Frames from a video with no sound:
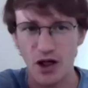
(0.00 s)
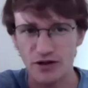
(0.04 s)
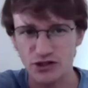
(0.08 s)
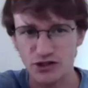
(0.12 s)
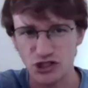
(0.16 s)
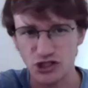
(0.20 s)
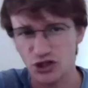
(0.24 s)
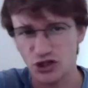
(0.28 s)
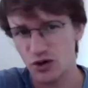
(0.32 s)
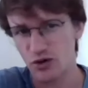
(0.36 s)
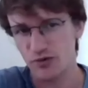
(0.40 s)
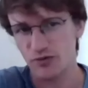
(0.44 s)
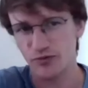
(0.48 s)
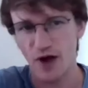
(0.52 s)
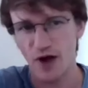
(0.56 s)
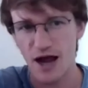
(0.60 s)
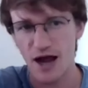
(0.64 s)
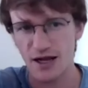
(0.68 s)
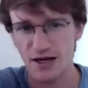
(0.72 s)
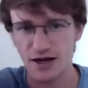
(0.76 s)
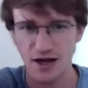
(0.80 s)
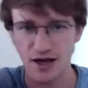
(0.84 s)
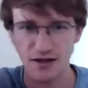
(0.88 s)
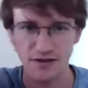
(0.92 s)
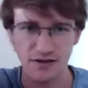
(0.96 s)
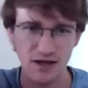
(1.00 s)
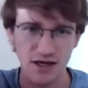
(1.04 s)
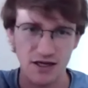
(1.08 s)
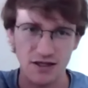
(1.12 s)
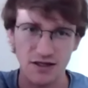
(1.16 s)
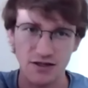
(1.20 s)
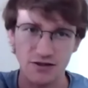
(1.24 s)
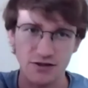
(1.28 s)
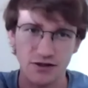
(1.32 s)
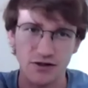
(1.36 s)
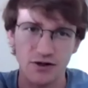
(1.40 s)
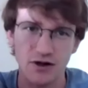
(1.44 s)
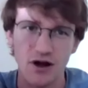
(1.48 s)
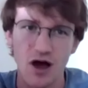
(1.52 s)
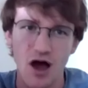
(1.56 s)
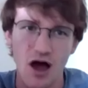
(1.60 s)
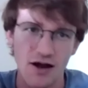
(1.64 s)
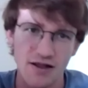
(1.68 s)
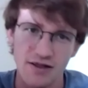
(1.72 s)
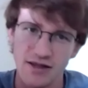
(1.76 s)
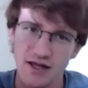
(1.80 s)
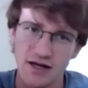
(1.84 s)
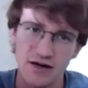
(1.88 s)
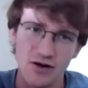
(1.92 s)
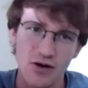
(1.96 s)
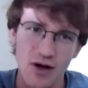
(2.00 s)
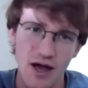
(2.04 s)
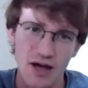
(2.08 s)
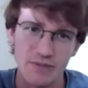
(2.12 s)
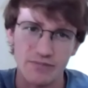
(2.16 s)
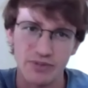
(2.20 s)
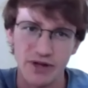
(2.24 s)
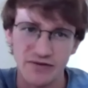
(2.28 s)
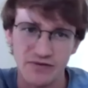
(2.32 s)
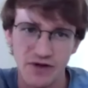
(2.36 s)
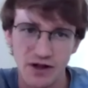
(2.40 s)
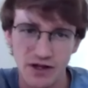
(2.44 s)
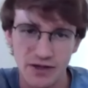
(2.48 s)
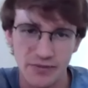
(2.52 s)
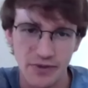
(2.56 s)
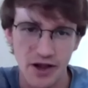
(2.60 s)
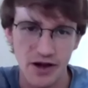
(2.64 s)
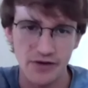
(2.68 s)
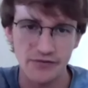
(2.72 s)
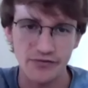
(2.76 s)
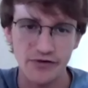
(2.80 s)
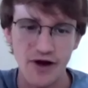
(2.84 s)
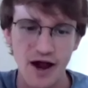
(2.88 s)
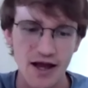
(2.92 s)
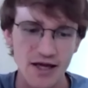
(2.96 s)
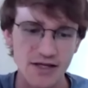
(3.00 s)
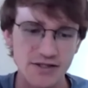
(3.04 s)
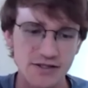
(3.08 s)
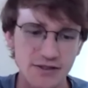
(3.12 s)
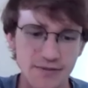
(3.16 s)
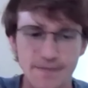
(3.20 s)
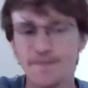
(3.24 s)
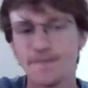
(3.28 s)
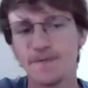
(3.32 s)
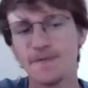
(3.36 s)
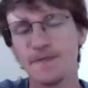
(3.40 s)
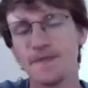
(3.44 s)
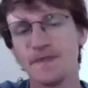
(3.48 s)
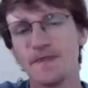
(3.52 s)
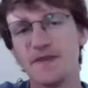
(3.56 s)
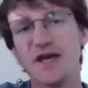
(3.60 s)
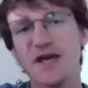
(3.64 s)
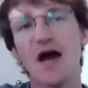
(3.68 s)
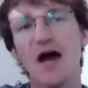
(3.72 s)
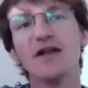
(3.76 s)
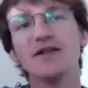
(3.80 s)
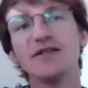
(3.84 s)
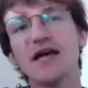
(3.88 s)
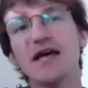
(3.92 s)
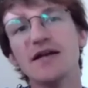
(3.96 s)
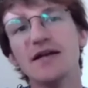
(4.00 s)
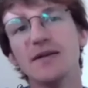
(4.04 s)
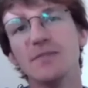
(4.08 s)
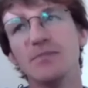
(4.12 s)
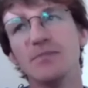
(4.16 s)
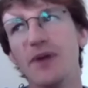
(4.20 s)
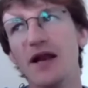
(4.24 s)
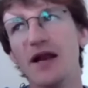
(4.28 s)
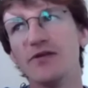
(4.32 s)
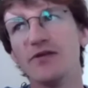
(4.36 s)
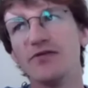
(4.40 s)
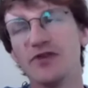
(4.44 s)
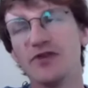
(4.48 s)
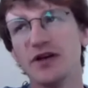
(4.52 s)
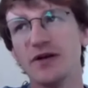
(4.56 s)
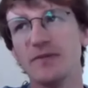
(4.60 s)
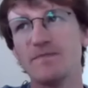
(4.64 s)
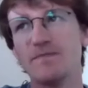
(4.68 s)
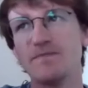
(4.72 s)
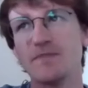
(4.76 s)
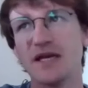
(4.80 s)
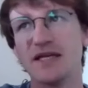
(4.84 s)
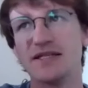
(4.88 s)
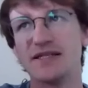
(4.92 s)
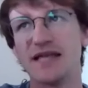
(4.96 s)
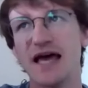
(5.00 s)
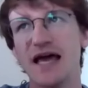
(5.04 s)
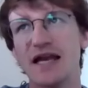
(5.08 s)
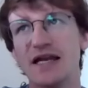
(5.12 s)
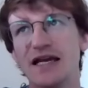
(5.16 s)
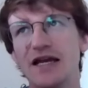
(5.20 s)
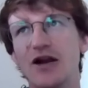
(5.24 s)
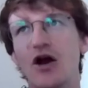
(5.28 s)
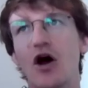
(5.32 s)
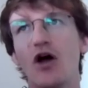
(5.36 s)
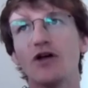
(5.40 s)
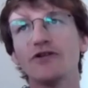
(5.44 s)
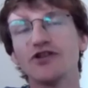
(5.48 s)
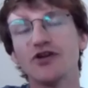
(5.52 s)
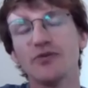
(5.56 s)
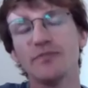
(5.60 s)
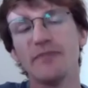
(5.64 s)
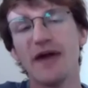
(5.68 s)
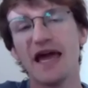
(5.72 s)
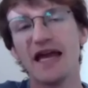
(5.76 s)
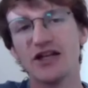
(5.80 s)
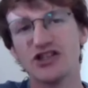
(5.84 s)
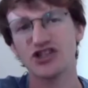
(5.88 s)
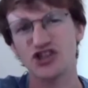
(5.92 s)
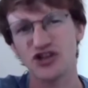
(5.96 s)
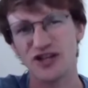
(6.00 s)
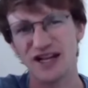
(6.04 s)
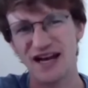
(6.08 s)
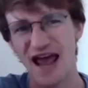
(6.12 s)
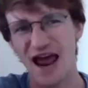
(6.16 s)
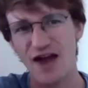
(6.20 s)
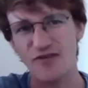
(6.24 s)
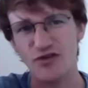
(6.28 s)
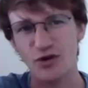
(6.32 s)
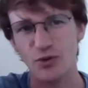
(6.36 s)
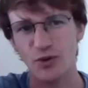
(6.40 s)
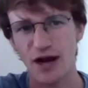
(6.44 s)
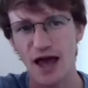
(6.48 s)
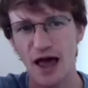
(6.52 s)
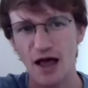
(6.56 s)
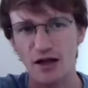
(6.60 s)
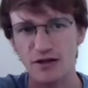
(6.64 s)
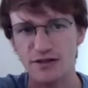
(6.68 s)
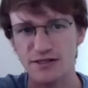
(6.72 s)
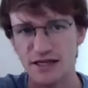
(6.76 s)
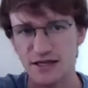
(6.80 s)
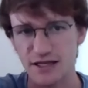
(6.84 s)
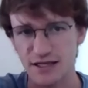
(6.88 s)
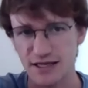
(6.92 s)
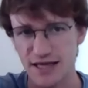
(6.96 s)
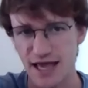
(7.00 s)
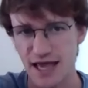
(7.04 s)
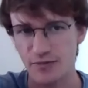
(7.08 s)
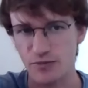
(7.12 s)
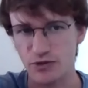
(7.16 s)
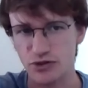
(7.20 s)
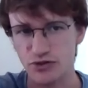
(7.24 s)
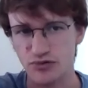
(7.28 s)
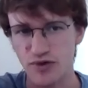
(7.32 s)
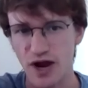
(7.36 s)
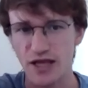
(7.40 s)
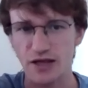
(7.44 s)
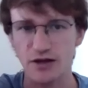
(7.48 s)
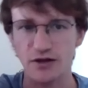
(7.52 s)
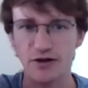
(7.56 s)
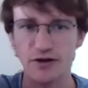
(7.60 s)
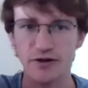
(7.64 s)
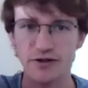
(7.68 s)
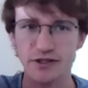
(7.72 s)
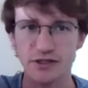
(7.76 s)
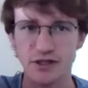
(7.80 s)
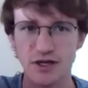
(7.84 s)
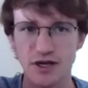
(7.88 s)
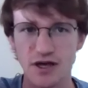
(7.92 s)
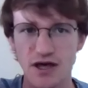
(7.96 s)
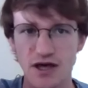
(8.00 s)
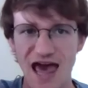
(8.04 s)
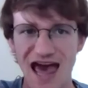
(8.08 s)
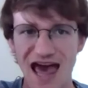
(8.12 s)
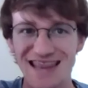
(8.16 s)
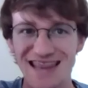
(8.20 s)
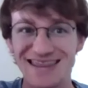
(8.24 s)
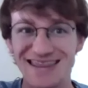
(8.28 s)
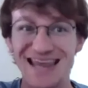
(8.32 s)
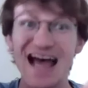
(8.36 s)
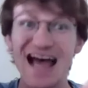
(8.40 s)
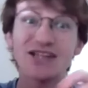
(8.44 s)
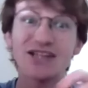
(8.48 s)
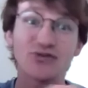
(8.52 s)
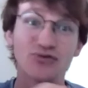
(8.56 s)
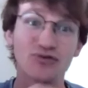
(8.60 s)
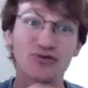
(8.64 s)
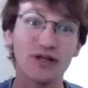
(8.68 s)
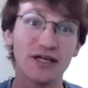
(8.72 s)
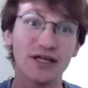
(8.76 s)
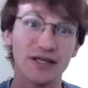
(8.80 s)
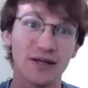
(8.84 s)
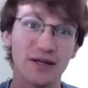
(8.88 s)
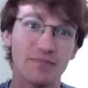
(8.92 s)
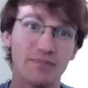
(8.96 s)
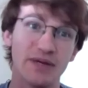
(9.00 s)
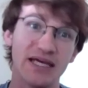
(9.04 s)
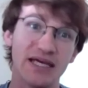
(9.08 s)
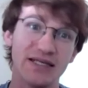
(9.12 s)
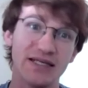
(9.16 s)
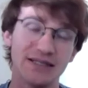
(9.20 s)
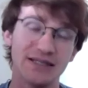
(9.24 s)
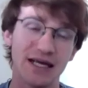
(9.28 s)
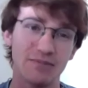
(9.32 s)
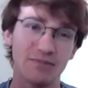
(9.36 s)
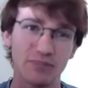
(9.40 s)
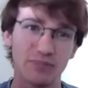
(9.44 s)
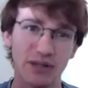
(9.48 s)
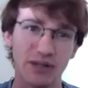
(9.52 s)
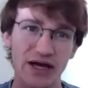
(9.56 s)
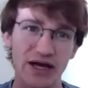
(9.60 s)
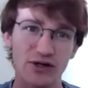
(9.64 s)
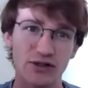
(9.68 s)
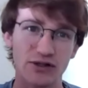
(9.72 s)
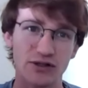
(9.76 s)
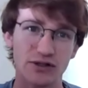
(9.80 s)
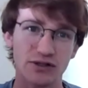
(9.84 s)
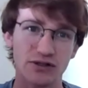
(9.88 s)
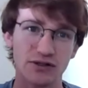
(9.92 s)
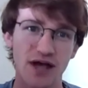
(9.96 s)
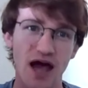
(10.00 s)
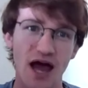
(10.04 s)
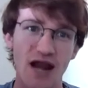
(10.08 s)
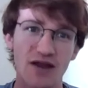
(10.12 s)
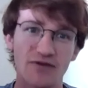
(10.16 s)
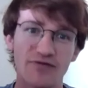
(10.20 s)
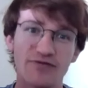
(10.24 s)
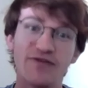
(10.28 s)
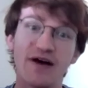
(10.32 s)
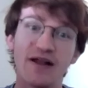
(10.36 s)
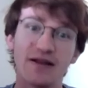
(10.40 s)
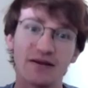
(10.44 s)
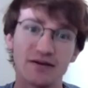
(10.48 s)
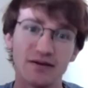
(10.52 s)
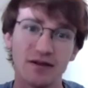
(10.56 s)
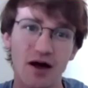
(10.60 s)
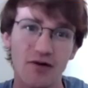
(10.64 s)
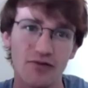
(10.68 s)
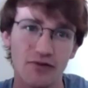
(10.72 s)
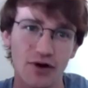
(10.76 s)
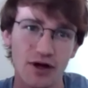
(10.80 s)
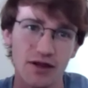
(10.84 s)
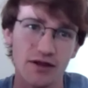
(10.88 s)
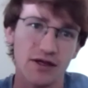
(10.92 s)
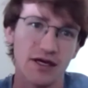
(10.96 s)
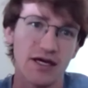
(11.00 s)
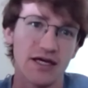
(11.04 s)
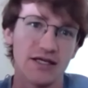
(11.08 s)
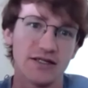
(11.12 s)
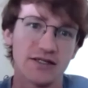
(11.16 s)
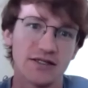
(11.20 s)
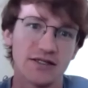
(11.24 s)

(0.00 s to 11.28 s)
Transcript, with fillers: into your Friday night thing. You turn it on and then, oh, I play volleyball on Fridays. The unintended benefit is that it also made it that everyone else at the game was regulars. And that's really the piece that players kind of fell in love with is